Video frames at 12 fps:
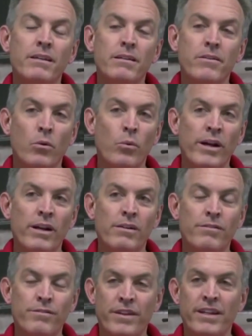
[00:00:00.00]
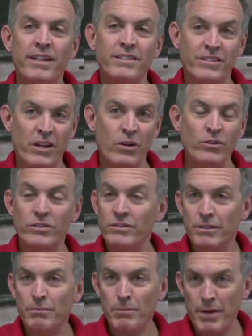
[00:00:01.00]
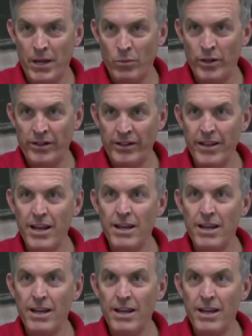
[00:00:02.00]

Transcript: the wearer fit and tone simply by wearing